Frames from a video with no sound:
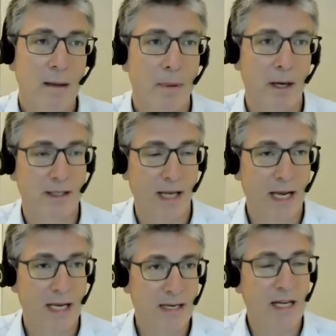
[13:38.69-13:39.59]
But
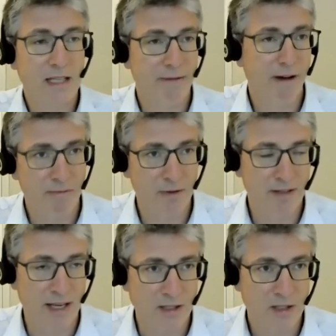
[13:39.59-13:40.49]
in
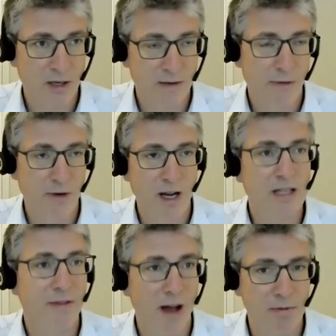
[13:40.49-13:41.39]
95%, for
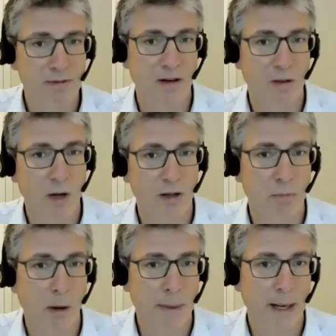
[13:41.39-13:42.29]
95% of the world's
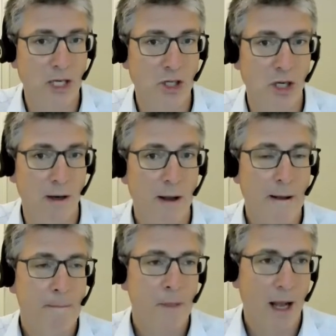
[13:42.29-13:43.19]
population,
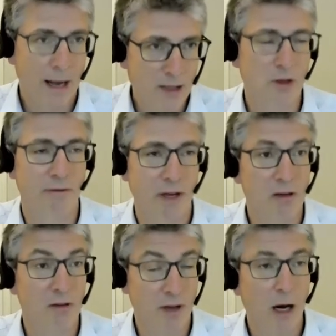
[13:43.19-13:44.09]
electric
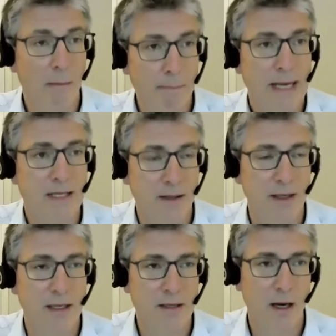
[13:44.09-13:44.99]
vehicles are better
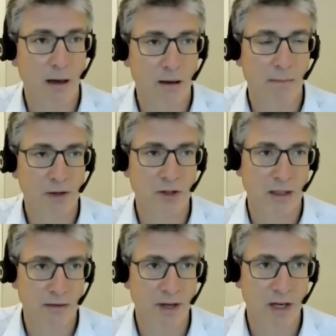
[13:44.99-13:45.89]
than internal combustion
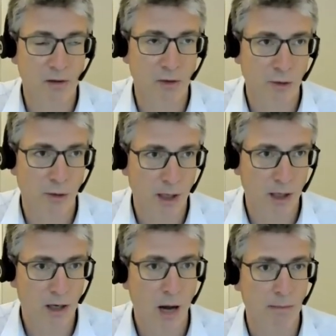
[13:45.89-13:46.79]
engine vehicles from
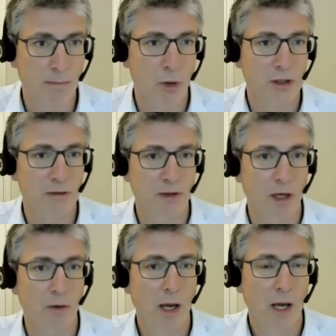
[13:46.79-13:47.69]
a carbon point of
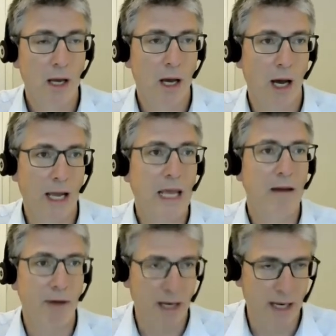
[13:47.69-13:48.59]
view, uh,
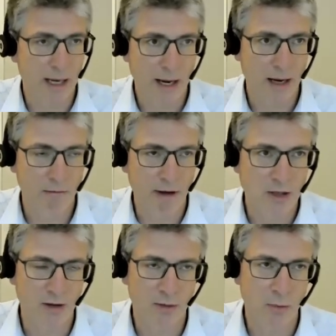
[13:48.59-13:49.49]
even in, in
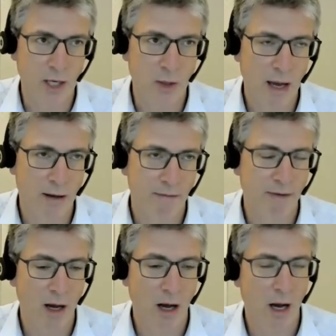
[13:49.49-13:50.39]
regions where you have
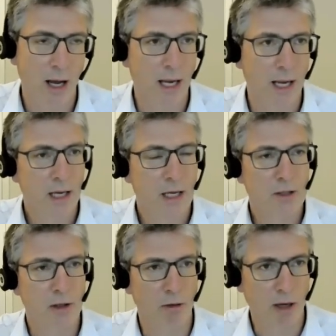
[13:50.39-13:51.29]
a high
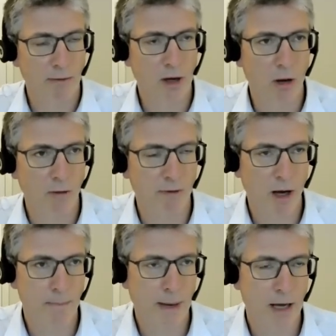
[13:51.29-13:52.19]
degree of
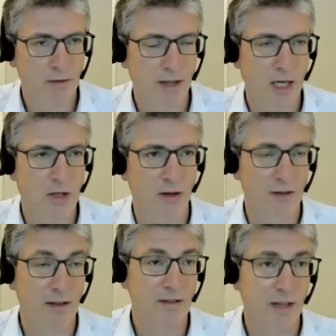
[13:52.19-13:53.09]
coal-fired power
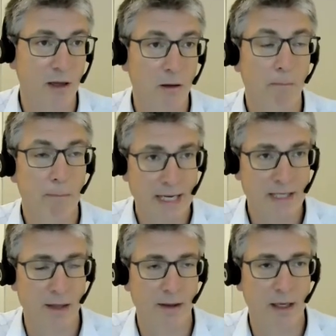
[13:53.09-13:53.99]
stations, it's still
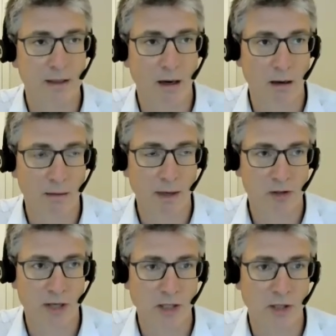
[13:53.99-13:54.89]
better than internal
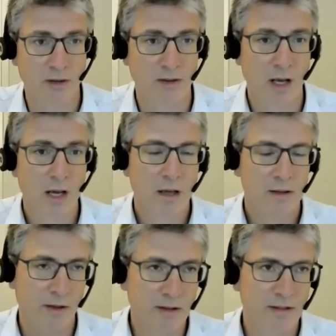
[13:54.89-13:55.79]
combustion engines.
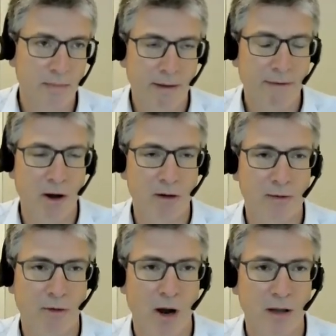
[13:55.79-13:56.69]
So this is a big focus
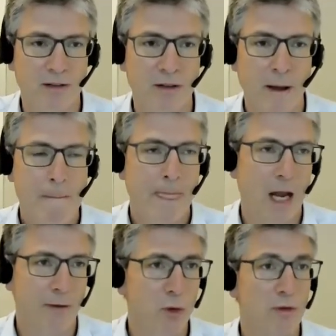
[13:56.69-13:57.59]
for us.
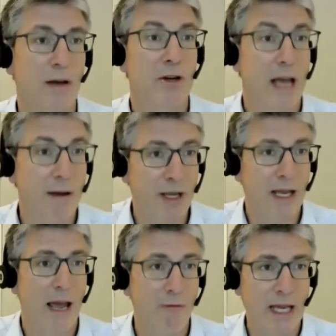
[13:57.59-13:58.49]
And of course, every,
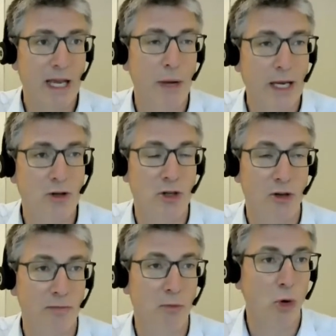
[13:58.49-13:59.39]
every, every year we
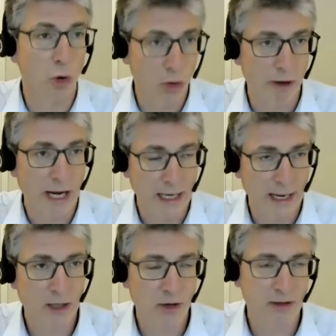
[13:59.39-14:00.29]
introduce more green
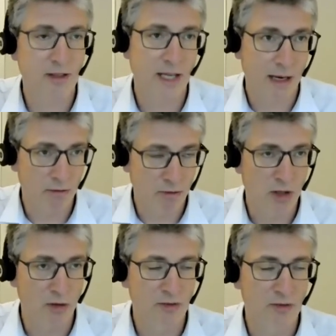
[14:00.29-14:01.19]
electricity and
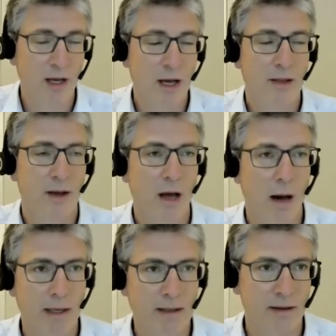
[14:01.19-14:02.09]
reduce the
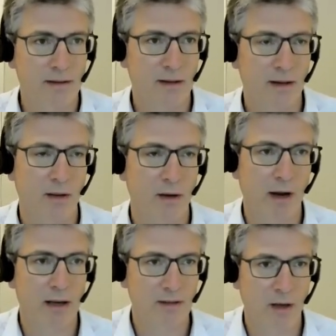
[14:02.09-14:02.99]
carbon intensity of the
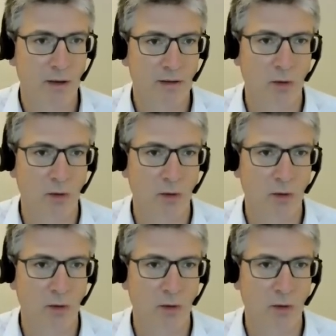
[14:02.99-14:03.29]
grid so the